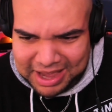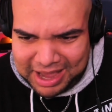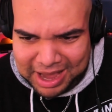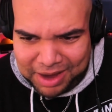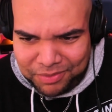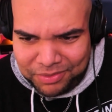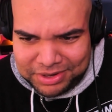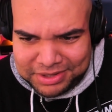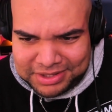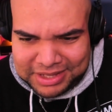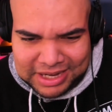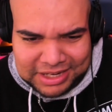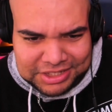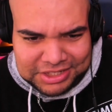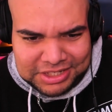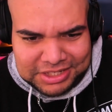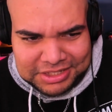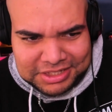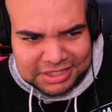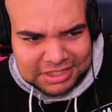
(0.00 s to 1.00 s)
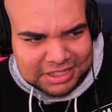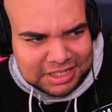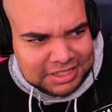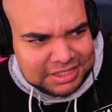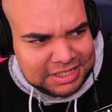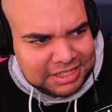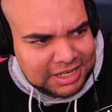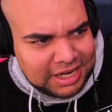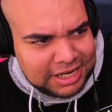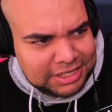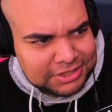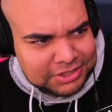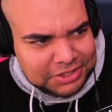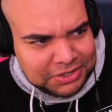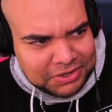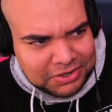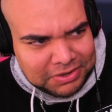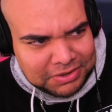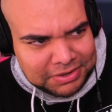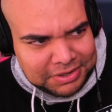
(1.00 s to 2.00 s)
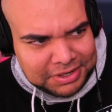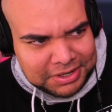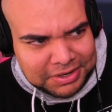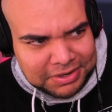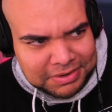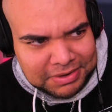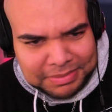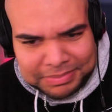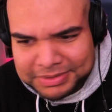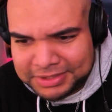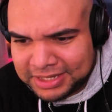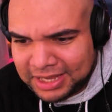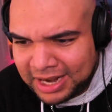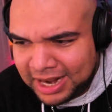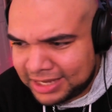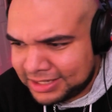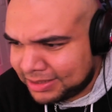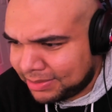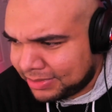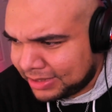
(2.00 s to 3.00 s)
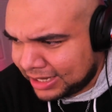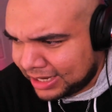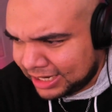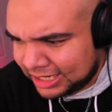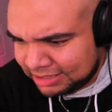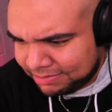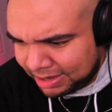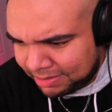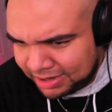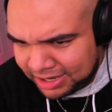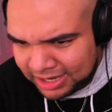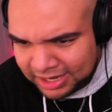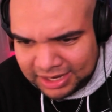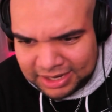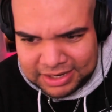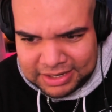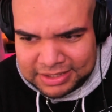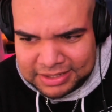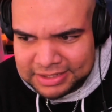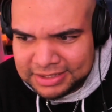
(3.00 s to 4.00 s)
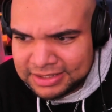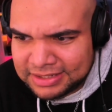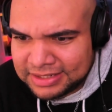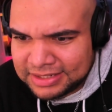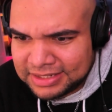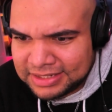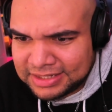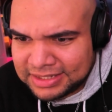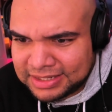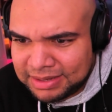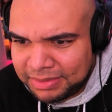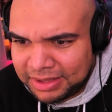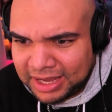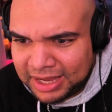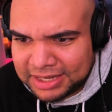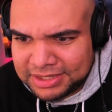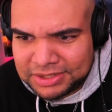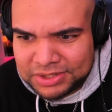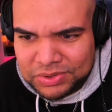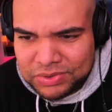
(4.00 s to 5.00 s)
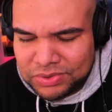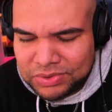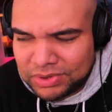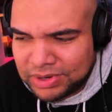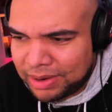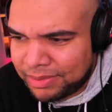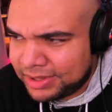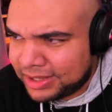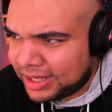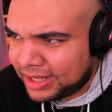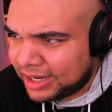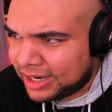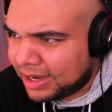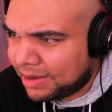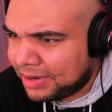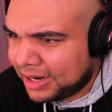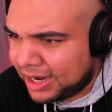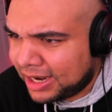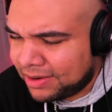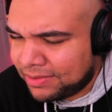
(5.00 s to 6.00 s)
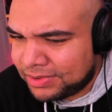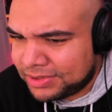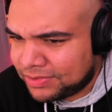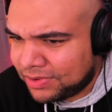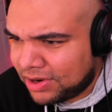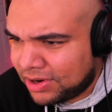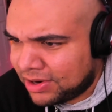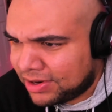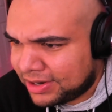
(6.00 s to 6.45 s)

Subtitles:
I would think she's just a teenage girl, you know, upset at some things. Maybe something at school, I would think. I'd be like, what's wrong?